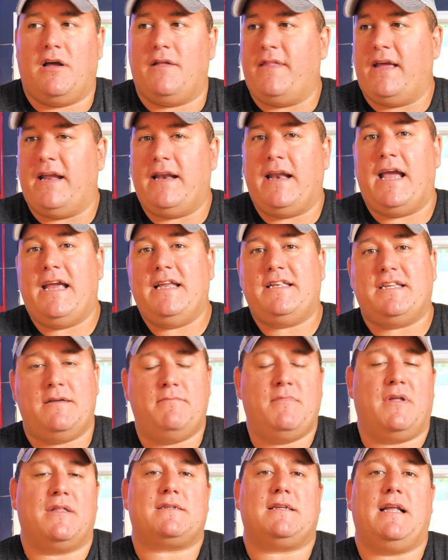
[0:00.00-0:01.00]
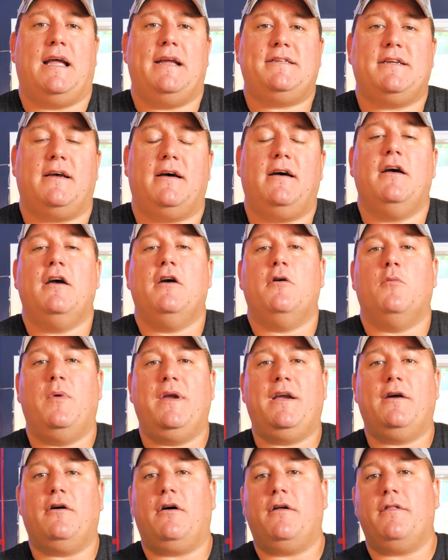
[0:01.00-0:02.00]
And then 18 months later,
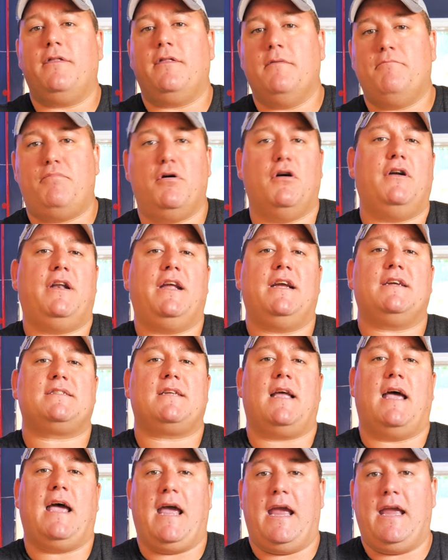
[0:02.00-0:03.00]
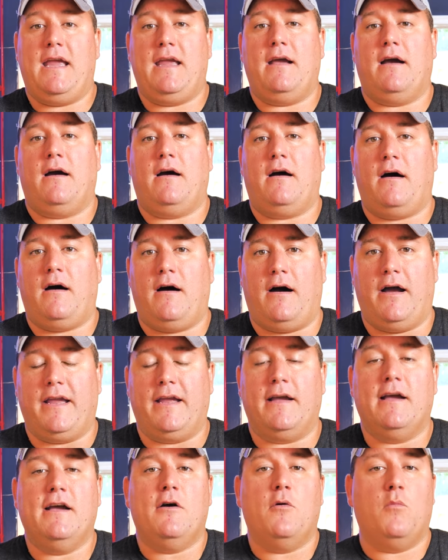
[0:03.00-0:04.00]
we got the Perdix
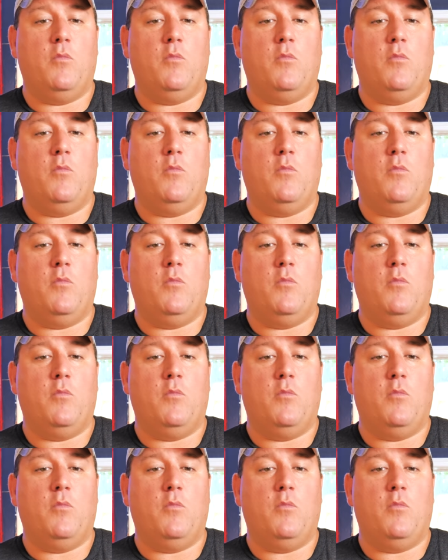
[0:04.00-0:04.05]
AI.